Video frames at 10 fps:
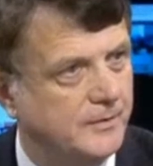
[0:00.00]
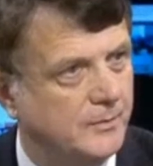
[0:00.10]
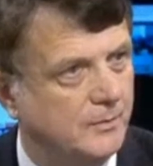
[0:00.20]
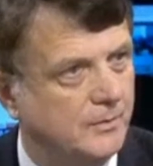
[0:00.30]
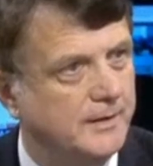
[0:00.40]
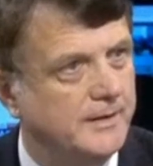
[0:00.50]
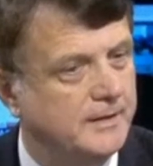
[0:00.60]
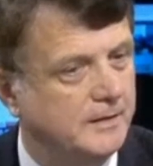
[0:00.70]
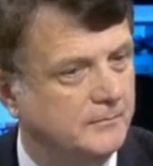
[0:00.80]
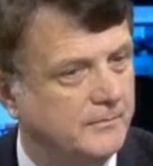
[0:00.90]
it all, and
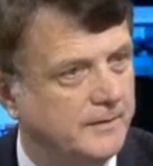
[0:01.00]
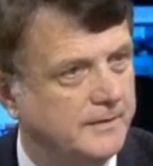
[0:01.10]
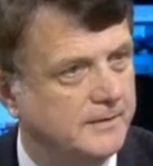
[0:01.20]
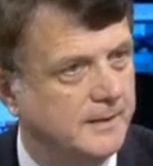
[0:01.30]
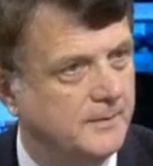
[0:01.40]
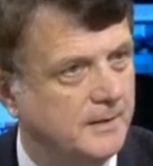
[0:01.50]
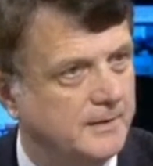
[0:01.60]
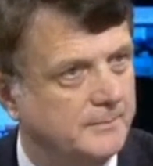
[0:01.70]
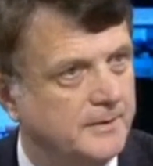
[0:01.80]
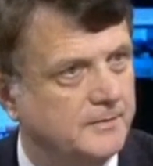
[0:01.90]
he can't reveal his name
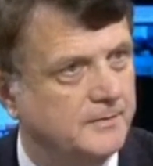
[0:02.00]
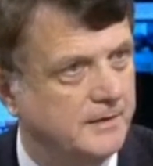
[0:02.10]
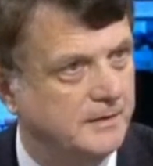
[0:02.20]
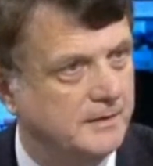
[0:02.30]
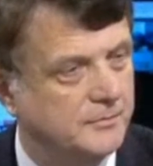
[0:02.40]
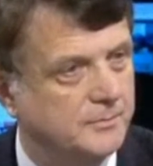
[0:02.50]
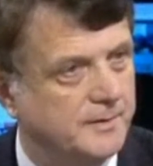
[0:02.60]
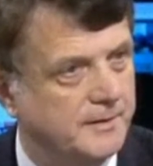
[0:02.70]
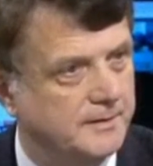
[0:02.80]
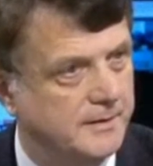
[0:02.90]
either because their lives would
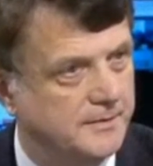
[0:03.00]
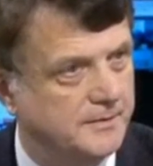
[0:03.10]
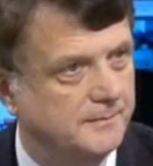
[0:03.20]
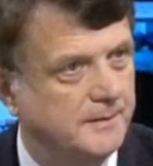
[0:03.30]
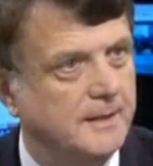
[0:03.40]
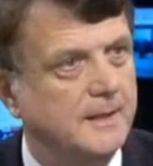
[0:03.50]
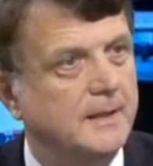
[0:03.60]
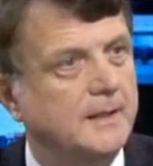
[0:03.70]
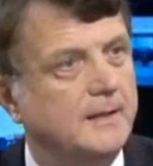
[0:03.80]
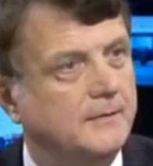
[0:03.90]
be in danger.
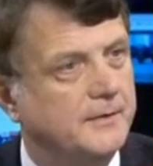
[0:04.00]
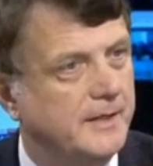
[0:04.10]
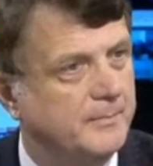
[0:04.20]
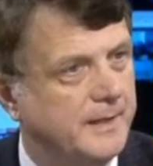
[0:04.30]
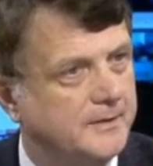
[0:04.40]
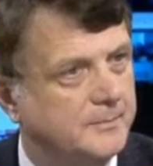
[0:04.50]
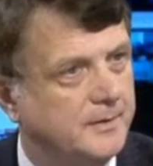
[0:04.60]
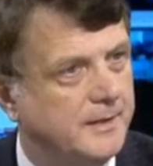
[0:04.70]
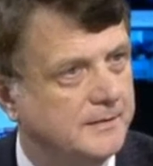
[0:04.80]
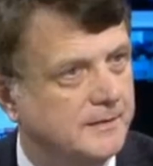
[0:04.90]
Now, to get back to
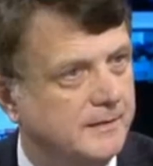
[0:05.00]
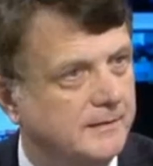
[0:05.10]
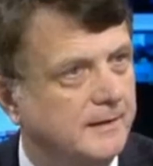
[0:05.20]
Brexit.